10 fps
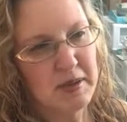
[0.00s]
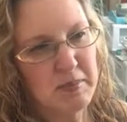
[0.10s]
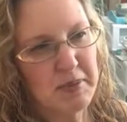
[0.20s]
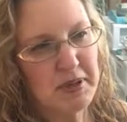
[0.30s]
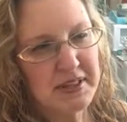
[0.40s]

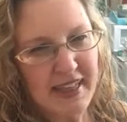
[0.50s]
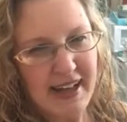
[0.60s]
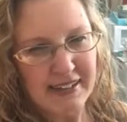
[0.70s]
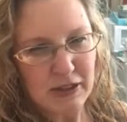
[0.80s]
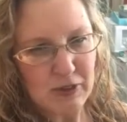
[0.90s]
putting
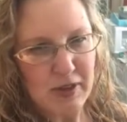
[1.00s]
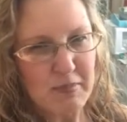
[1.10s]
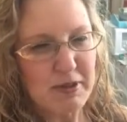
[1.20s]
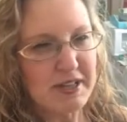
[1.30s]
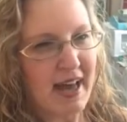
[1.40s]
that little
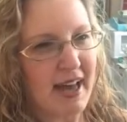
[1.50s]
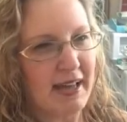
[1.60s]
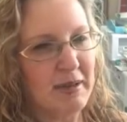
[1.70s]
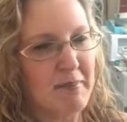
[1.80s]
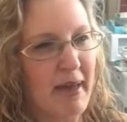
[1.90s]
number
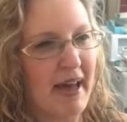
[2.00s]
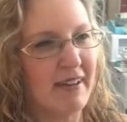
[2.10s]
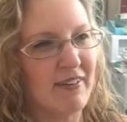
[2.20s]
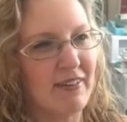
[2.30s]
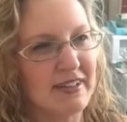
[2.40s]
tag
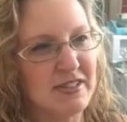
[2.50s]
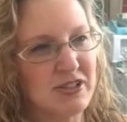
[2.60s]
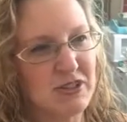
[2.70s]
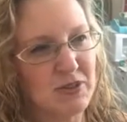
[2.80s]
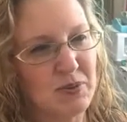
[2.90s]
back
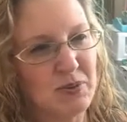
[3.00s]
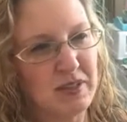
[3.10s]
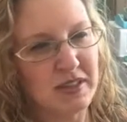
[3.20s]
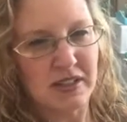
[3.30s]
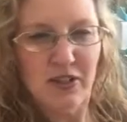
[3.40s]
onto the